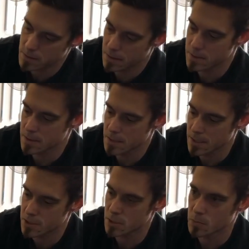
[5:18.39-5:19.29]
gets
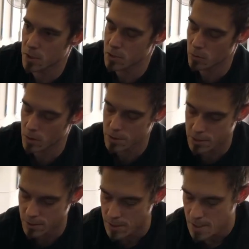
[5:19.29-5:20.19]
attached to your pressure
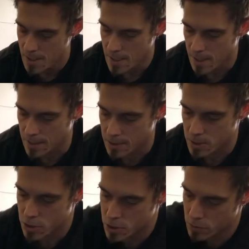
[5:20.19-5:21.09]
washer and it
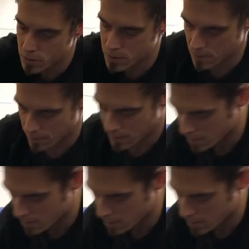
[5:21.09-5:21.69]
shoots the